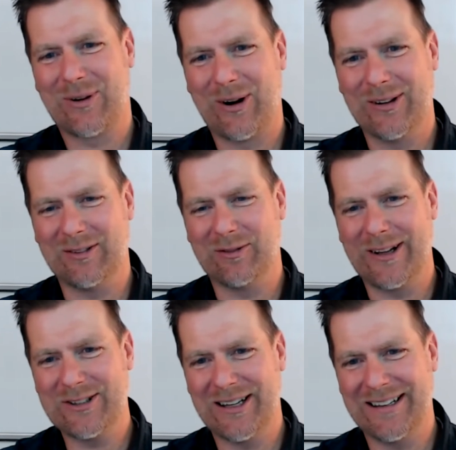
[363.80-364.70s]
far as
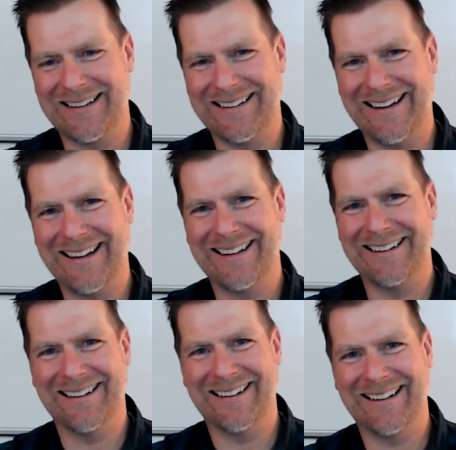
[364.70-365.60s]
inflation
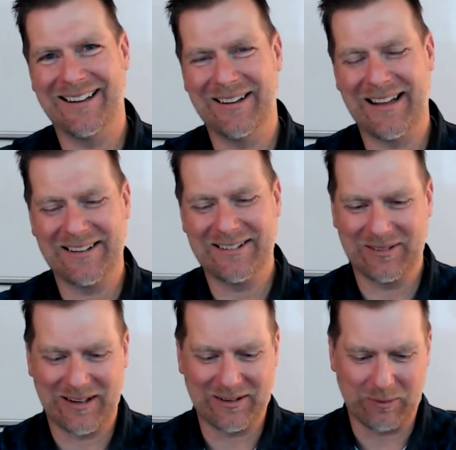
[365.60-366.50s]
and
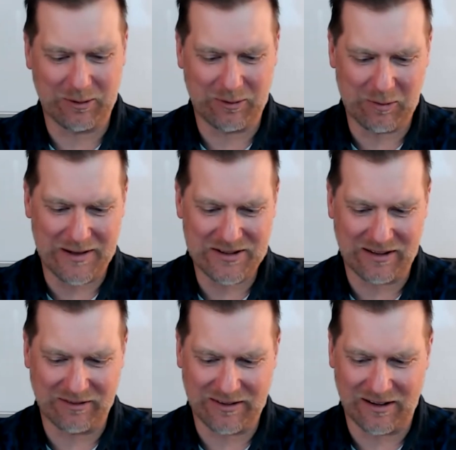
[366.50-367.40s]
as we were
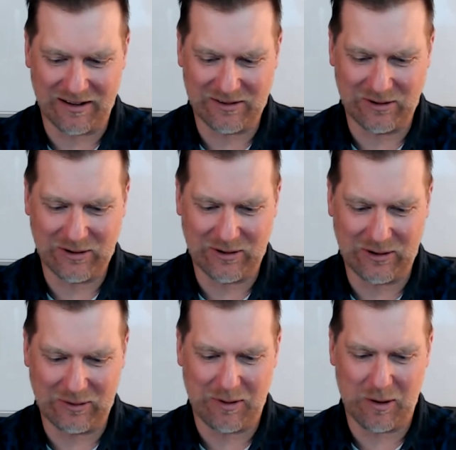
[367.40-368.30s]
mentioning, due
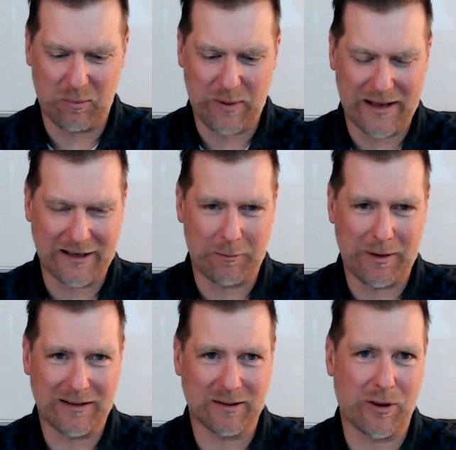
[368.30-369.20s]
to the
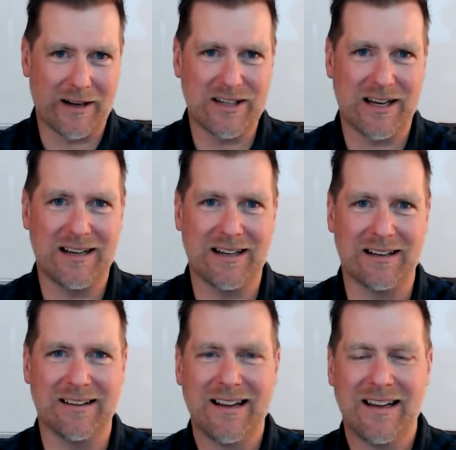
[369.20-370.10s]
pandemic, supply chain
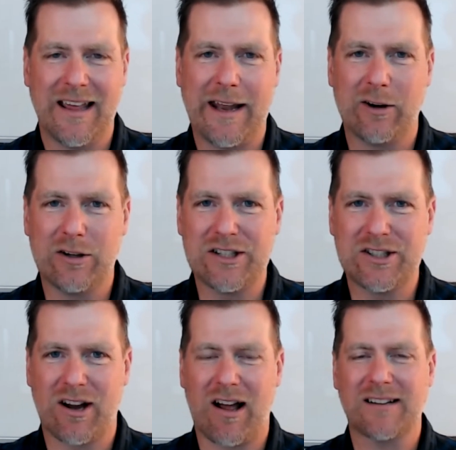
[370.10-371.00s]
and energy
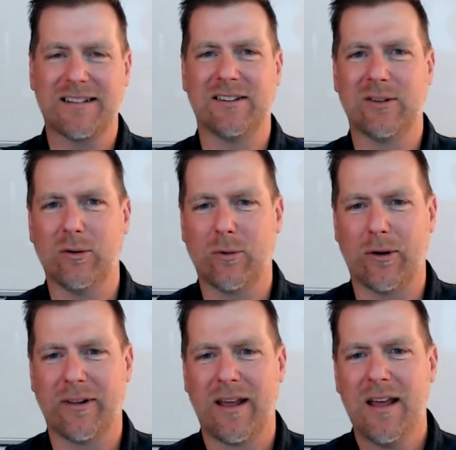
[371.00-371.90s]
shocks and so
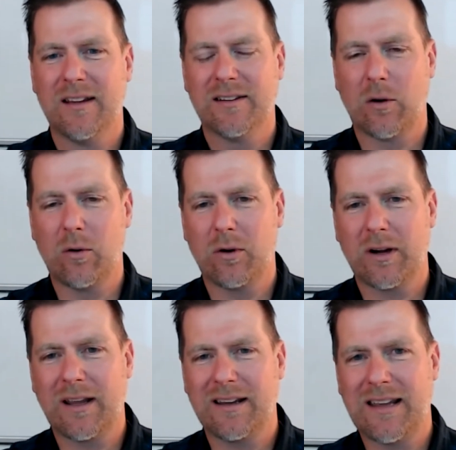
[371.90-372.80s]
forth. So
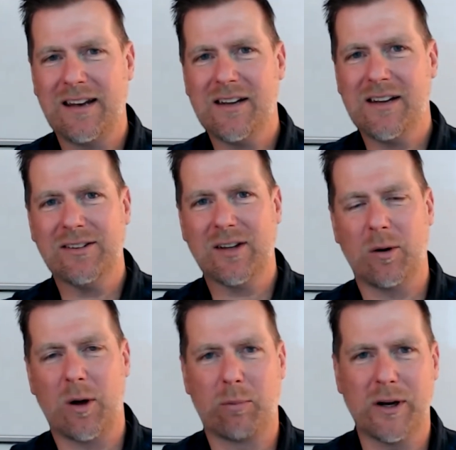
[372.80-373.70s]
can you give us
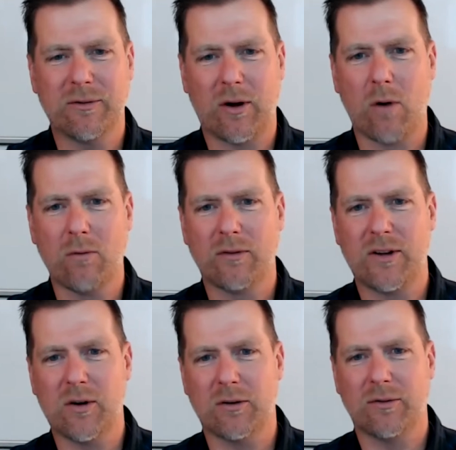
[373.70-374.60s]
a brief
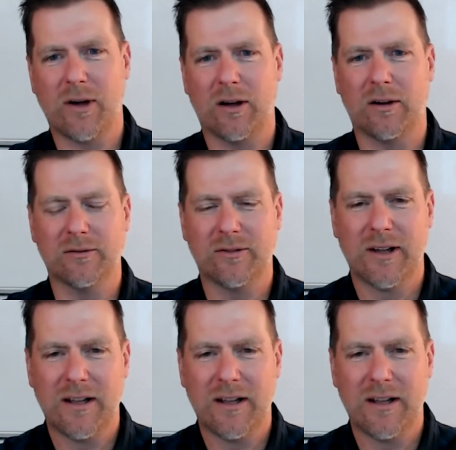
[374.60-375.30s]
overview of